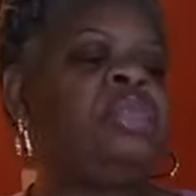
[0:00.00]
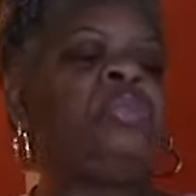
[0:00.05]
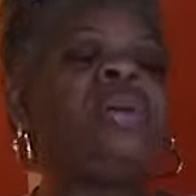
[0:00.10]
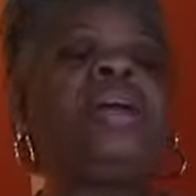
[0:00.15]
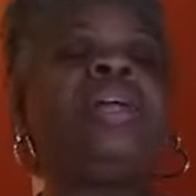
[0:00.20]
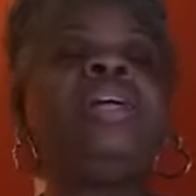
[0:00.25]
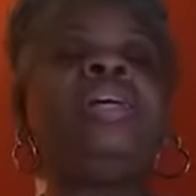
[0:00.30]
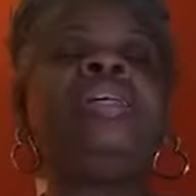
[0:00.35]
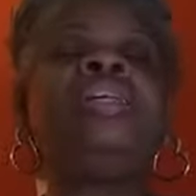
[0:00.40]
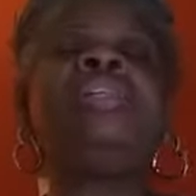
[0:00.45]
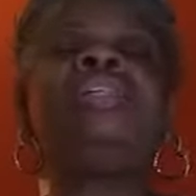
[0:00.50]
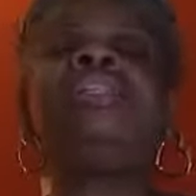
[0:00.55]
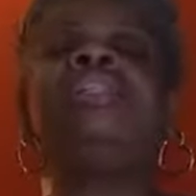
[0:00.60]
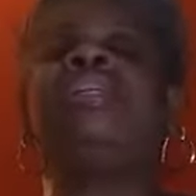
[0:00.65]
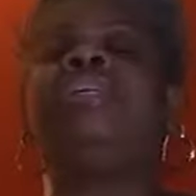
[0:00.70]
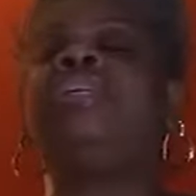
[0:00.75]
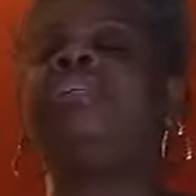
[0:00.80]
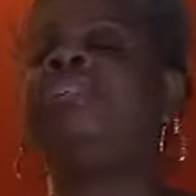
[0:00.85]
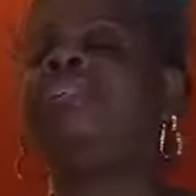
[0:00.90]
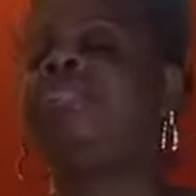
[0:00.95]
That's why the
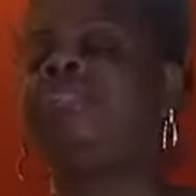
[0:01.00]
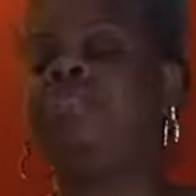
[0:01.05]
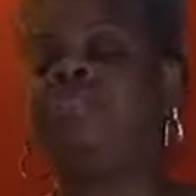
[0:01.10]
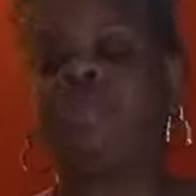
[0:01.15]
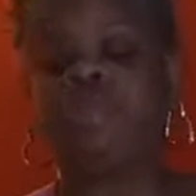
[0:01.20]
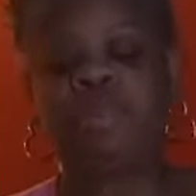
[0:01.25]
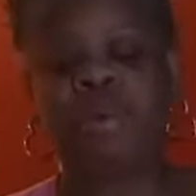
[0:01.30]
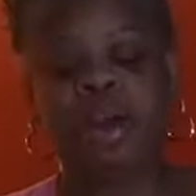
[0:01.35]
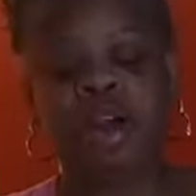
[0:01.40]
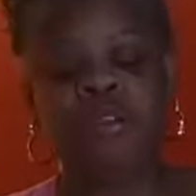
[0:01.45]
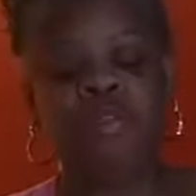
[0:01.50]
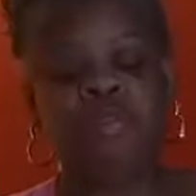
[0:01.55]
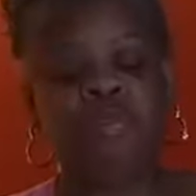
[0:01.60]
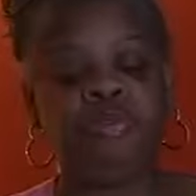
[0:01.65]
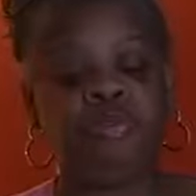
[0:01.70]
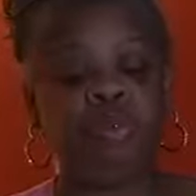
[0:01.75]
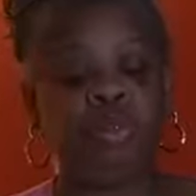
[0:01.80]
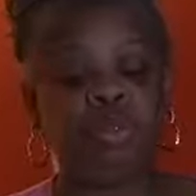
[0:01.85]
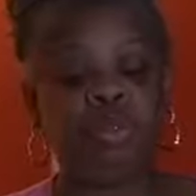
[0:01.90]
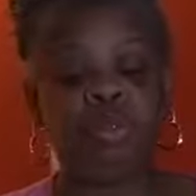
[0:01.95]
internet is such a
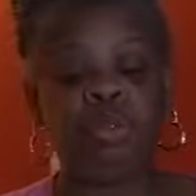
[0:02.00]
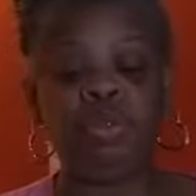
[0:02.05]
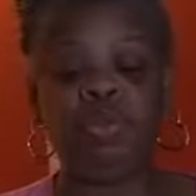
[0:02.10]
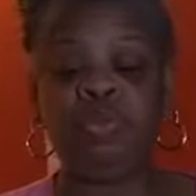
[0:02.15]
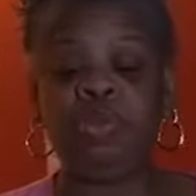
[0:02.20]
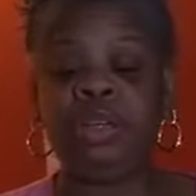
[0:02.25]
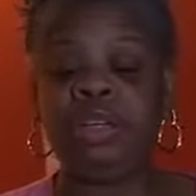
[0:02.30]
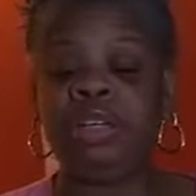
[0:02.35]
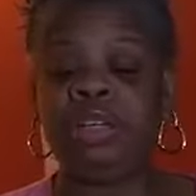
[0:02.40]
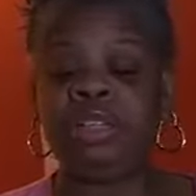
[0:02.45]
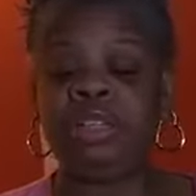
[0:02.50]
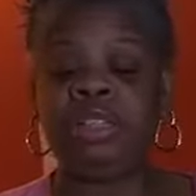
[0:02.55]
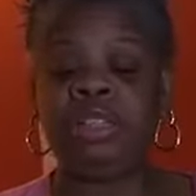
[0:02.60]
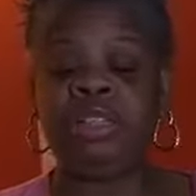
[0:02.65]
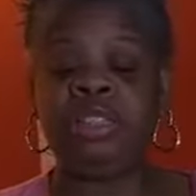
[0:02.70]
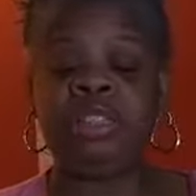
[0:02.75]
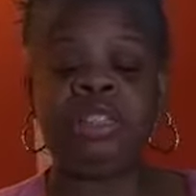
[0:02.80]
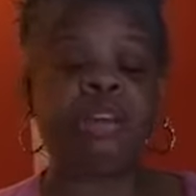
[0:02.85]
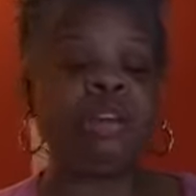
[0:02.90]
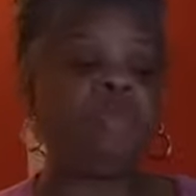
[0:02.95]
powerful tool,
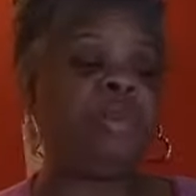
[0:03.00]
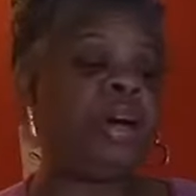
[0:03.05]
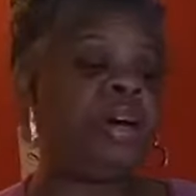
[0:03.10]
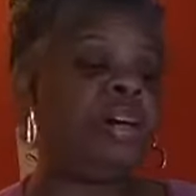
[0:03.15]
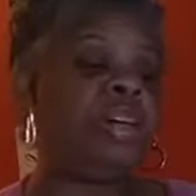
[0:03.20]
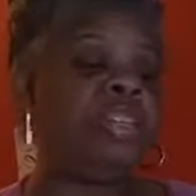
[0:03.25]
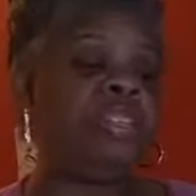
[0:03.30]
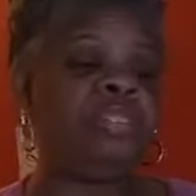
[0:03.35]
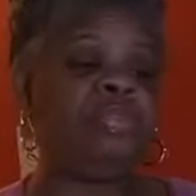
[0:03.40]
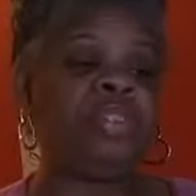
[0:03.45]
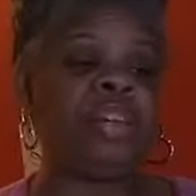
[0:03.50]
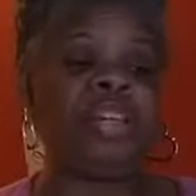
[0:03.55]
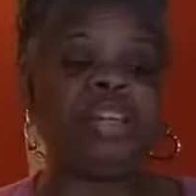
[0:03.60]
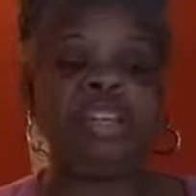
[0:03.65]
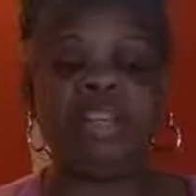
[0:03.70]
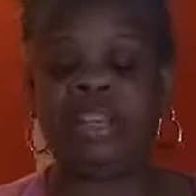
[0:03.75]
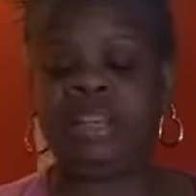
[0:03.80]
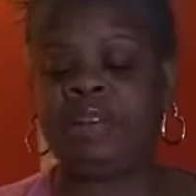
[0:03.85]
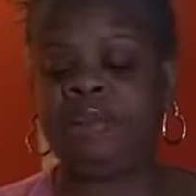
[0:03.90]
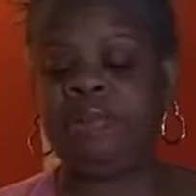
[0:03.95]
because they got my
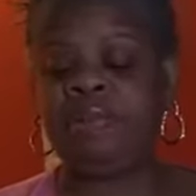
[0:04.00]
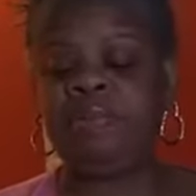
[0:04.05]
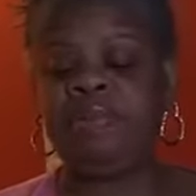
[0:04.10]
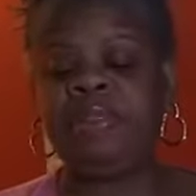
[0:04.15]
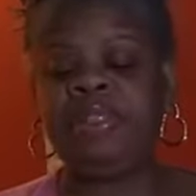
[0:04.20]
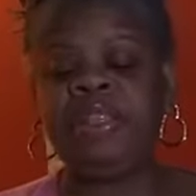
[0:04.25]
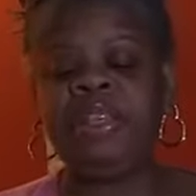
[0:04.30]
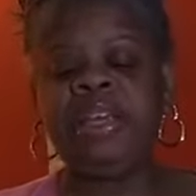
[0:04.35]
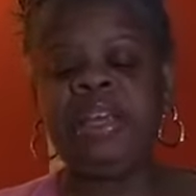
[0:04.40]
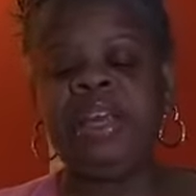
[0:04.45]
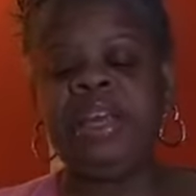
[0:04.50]
cousin right now.